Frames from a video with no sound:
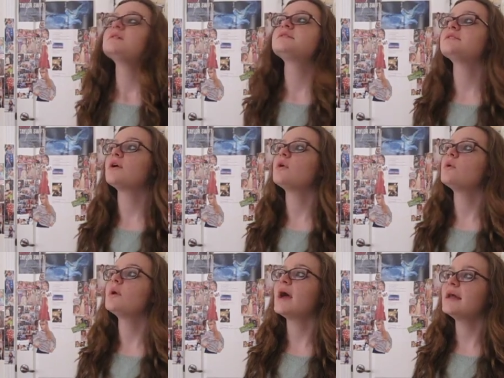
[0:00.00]

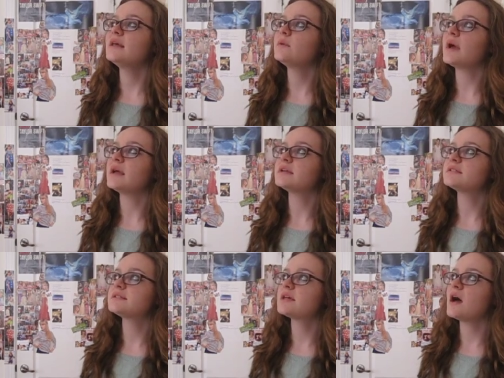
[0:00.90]
So,
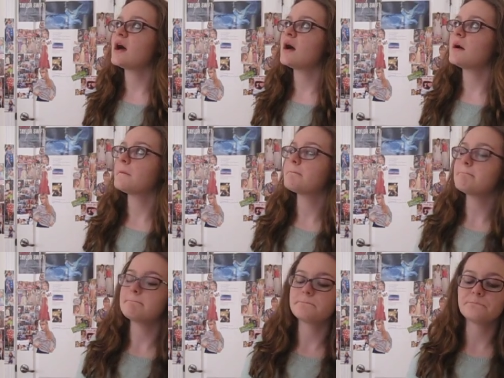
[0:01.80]
anyways,
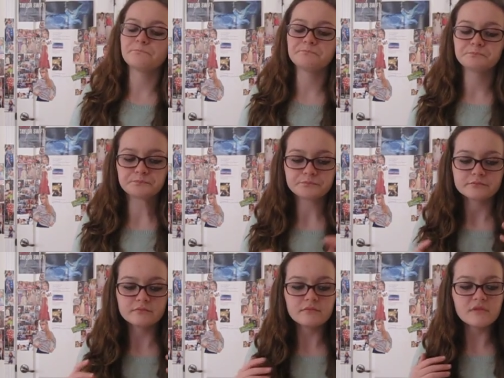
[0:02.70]
um,
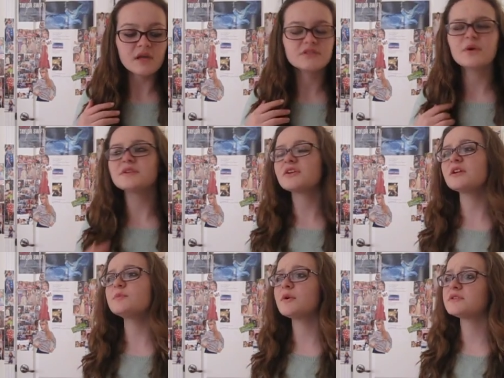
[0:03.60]
so I
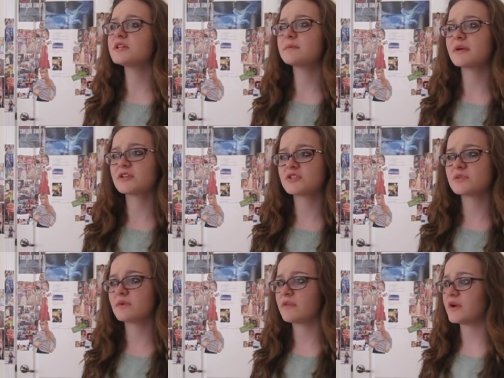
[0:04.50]
started posting
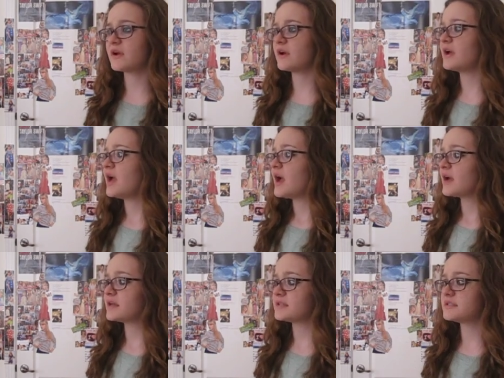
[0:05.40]
pictures with her
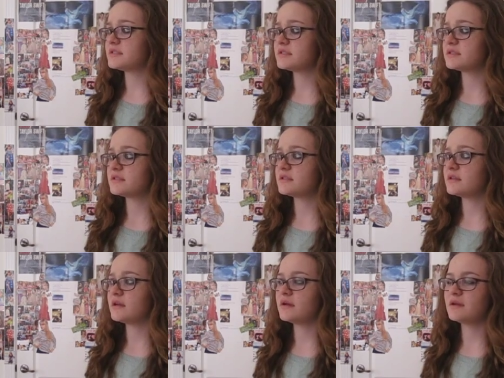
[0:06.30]
because,
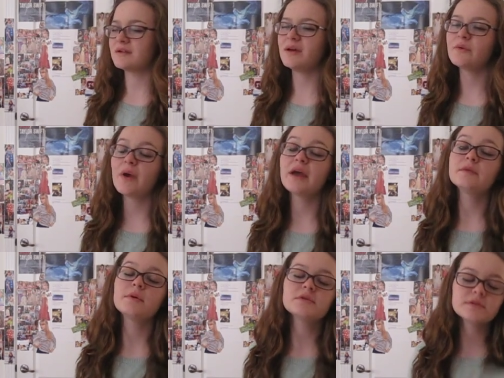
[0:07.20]
uh, well, I
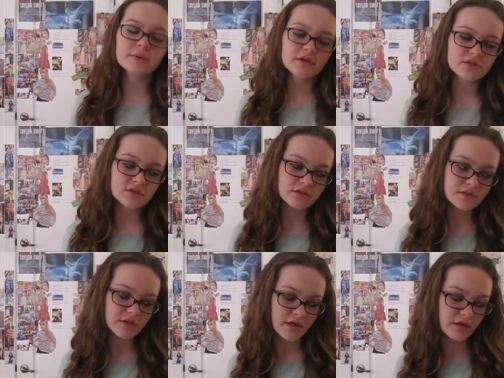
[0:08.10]
had posted
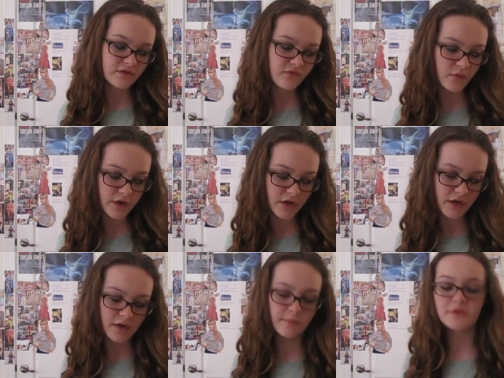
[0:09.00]
pictures, like, for
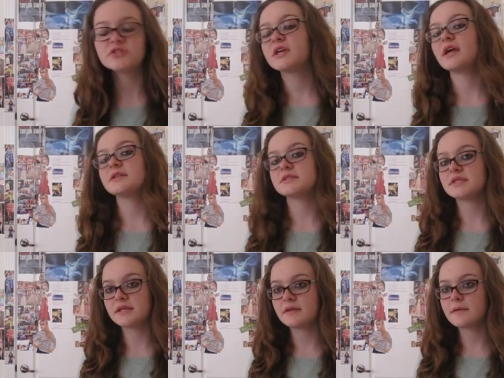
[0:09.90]
her, but she hadn't
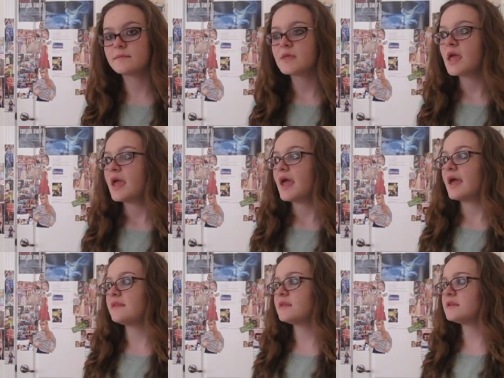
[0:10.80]
seen them.
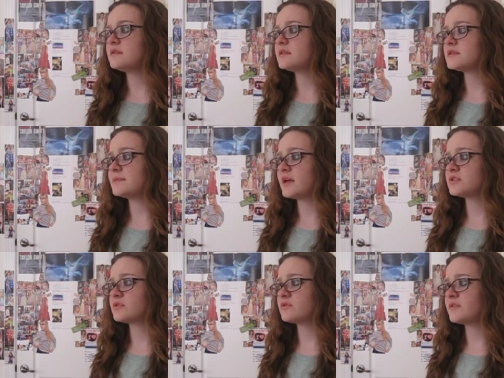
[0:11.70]
And then this
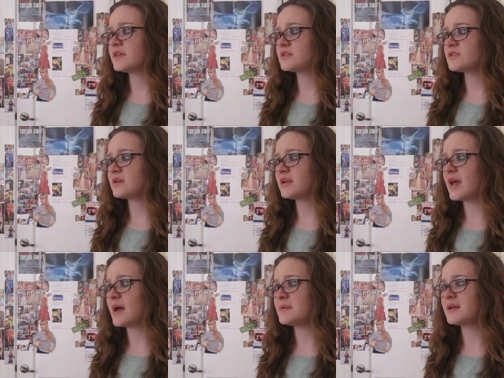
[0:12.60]
magical thing started
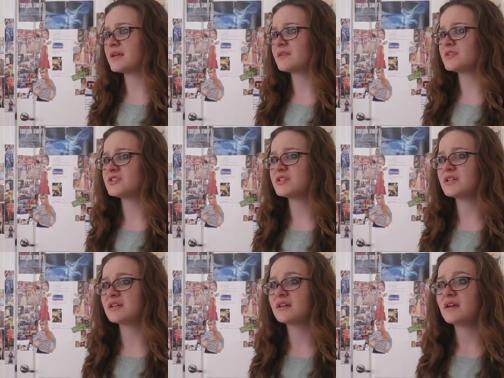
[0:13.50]
happening that
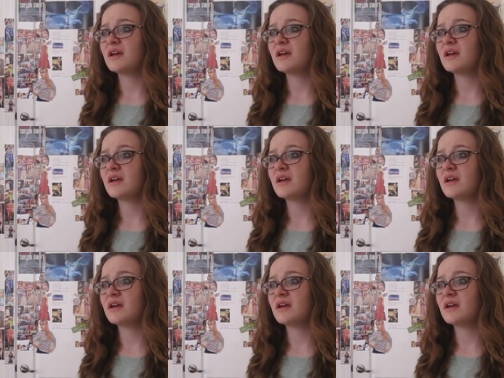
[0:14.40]
she